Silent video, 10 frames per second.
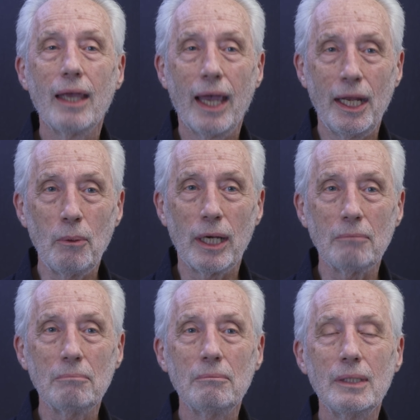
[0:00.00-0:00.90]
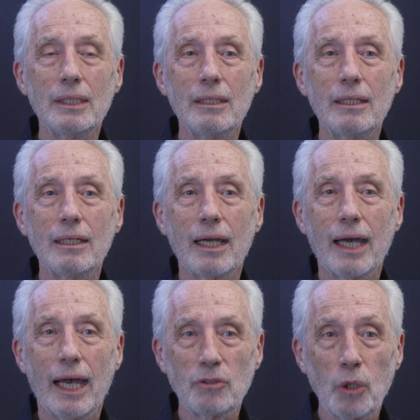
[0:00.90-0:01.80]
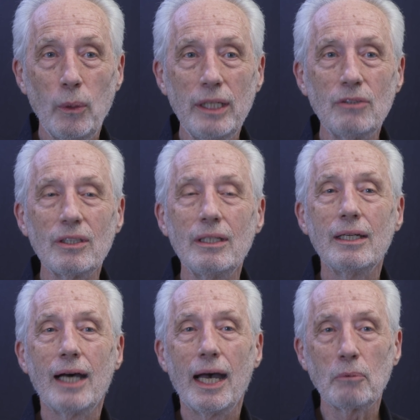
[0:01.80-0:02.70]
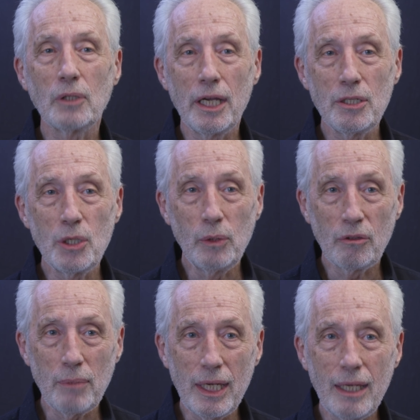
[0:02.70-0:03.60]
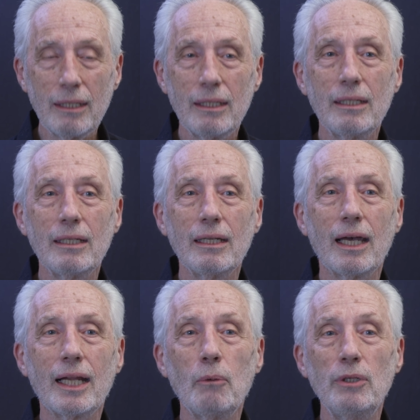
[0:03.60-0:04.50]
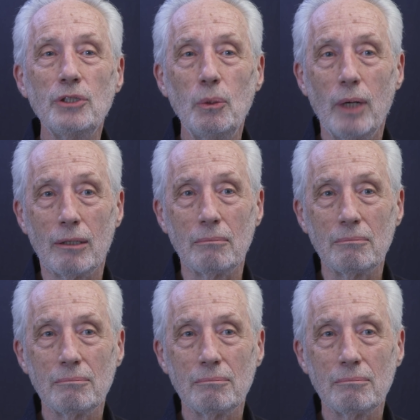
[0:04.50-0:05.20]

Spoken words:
Anyway, as always, I'm glad you're with me, and I wish you well.